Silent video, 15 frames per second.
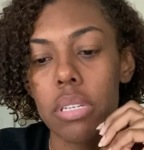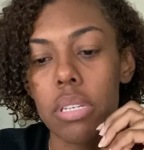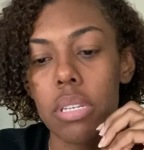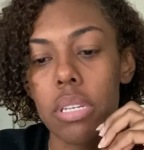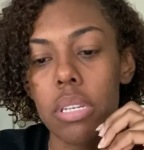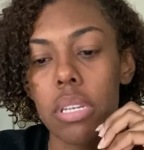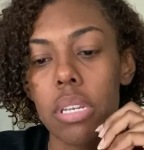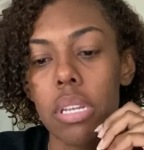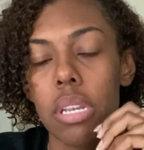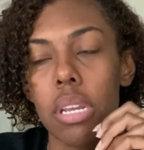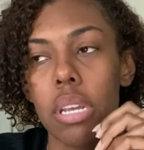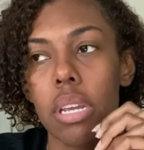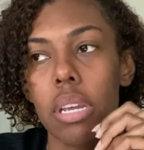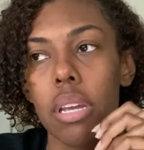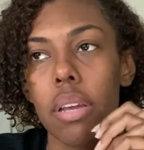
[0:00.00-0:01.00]

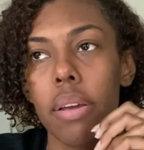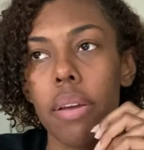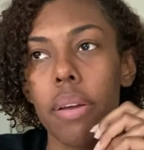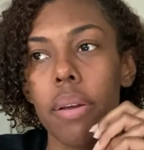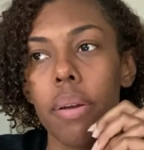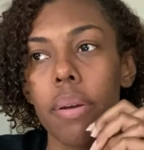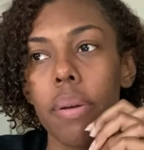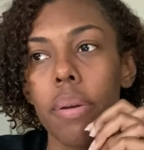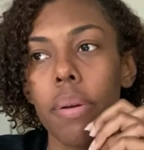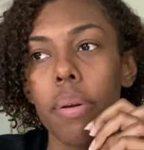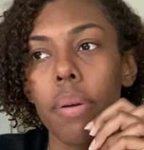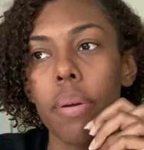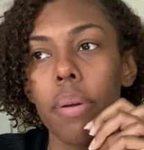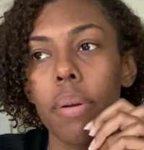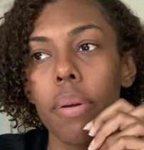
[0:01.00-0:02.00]

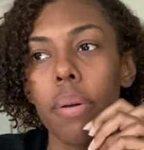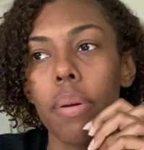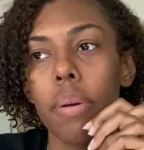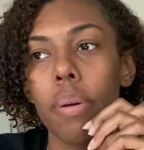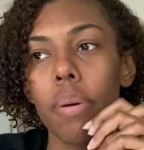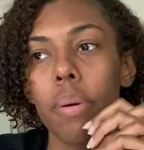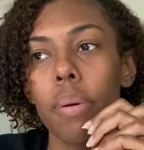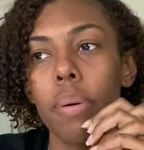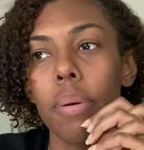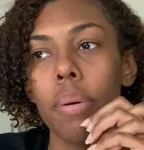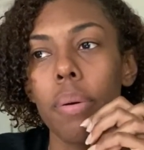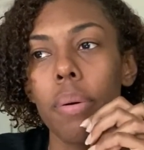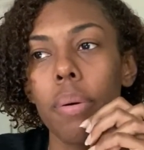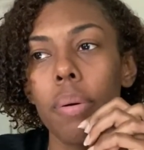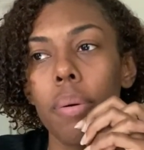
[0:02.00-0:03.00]
[no speech]